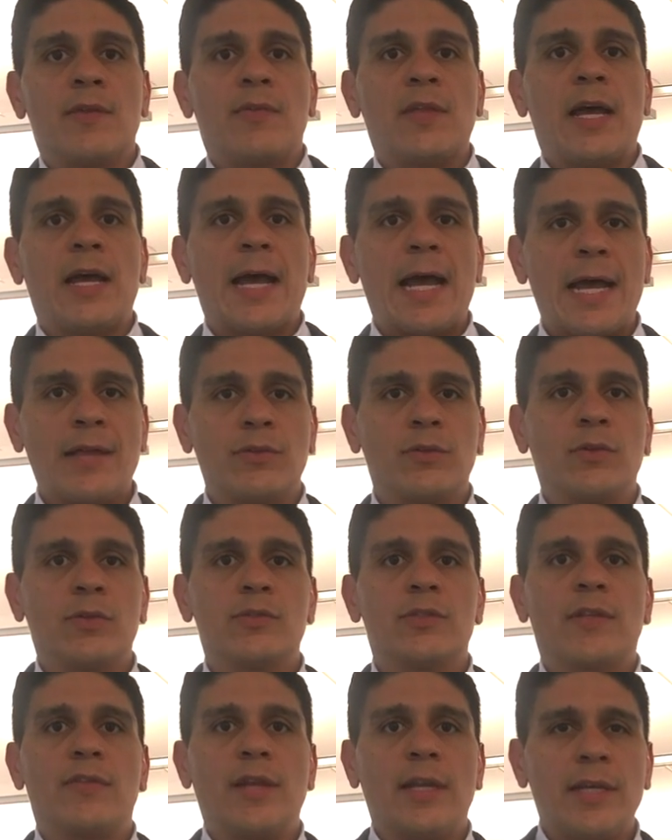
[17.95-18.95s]
that
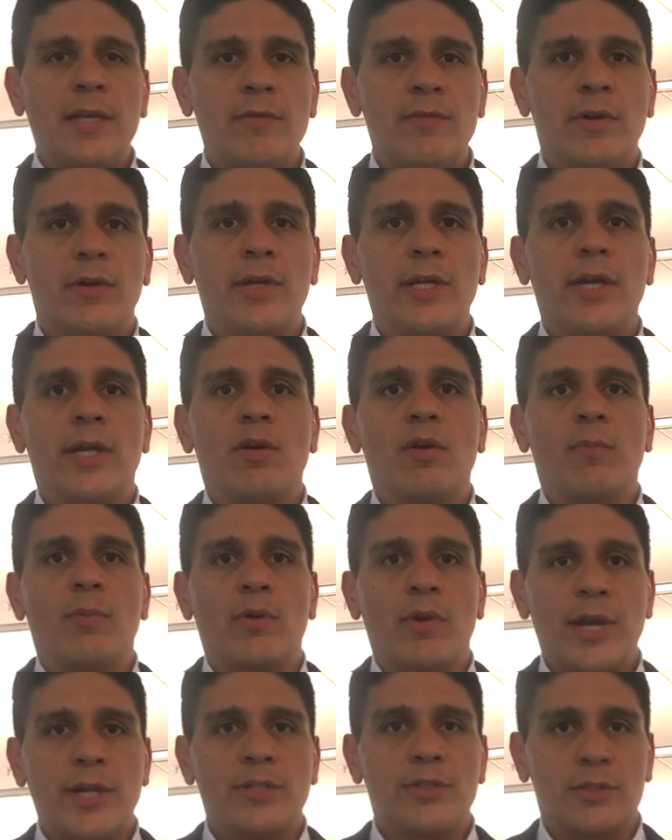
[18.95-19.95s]
handles the delivery and
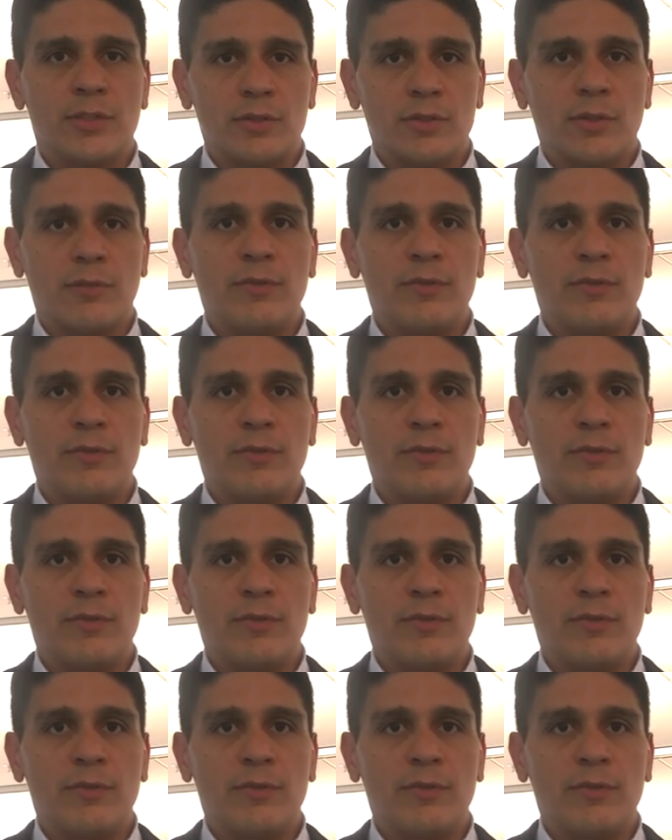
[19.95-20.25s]
operations